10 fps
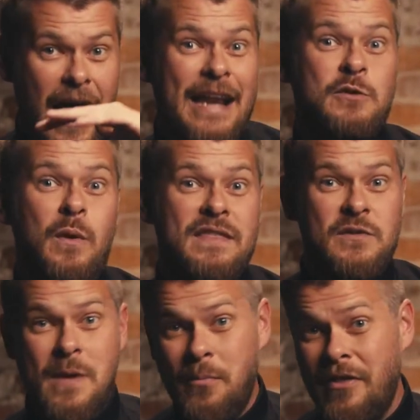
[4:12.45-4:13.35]
and God is with
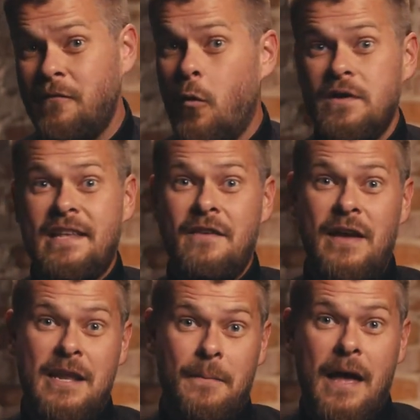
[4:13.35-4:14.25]
his people. Of course, they
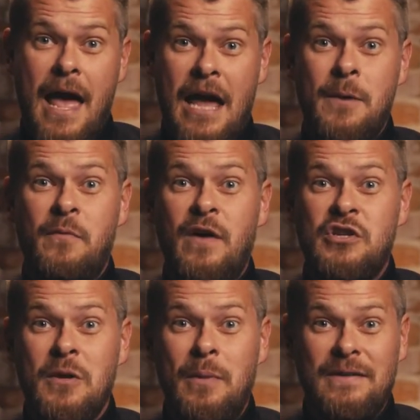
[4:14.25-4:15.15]
end up
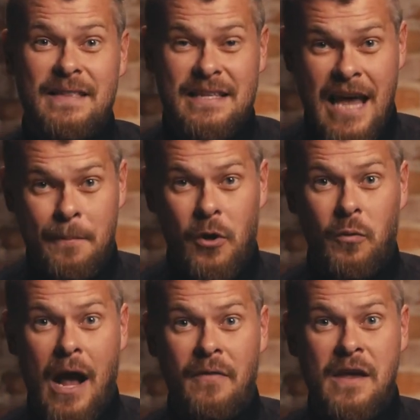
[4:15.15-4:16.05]
eventually building the temple
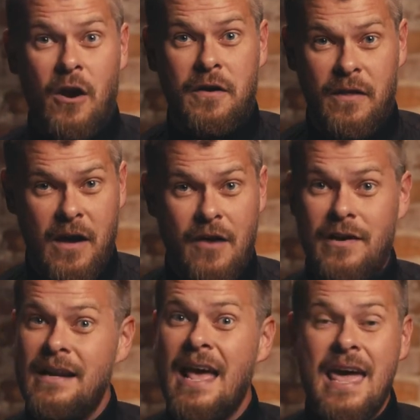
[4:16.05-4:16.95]
around the Ark of the
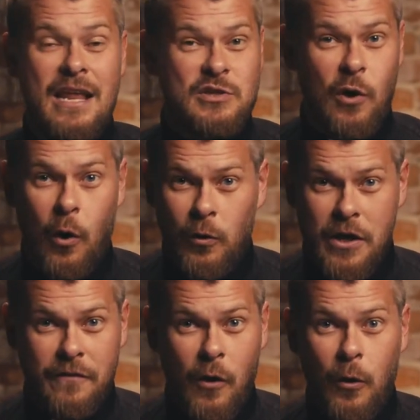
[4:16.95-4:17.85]
Covenant. It is the
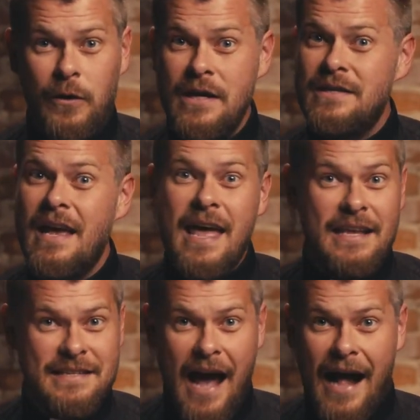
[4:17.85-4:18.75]
Holy of Holies.
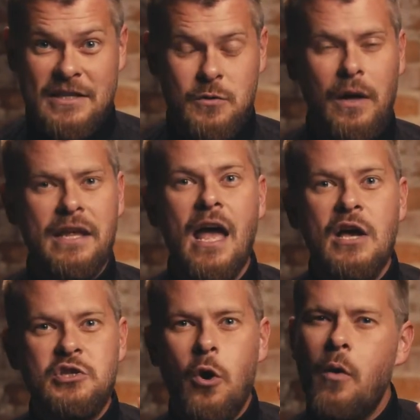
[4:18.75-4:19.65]
It is God's dwelling.
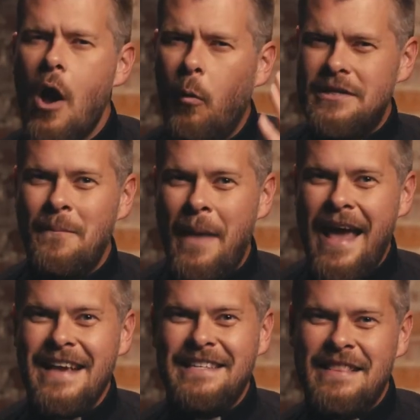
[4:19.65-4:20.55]
So what's
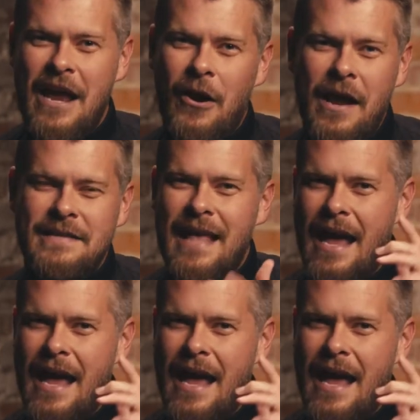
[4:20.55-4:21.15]
amazing there is